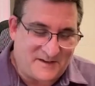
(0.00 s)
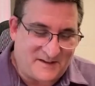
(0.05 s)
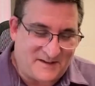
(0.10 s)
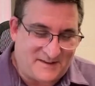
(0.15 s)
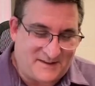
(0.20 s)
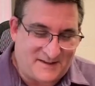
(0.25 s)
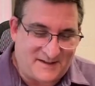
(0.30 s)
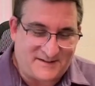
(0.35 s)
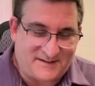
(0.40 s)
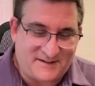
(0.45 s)

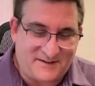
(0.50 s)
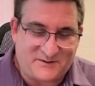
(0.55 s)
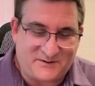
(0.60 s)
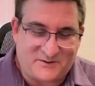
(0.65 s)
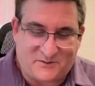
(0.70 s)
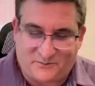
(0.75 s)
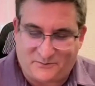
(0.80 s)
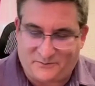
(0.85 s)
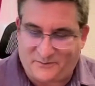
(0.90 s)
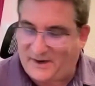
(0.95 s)
This is
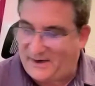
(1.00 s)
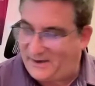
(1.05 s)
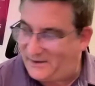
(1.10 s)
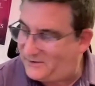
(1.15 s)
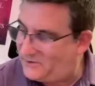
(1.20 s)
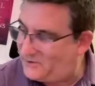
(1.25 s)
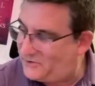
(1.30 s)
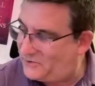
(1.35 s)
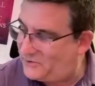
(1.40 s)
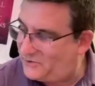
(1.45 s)
great.
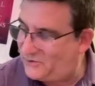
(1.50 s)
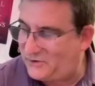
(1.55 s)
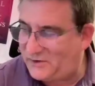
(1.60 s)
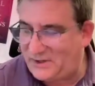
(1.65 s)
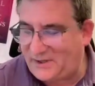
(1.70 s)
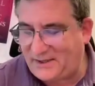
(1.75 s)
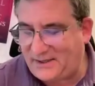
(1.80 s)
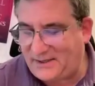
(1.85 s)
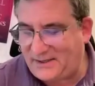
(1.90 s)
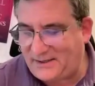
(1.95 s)

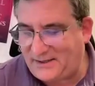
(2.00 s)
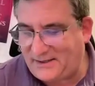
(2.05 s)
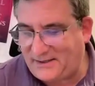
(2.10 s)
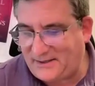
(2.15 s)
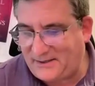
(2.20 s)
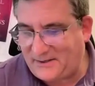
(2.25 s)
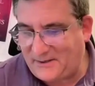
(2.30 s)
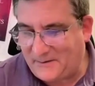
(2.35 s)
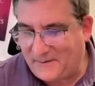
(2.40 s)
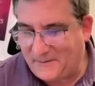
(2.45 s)

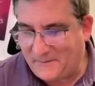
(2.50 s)
The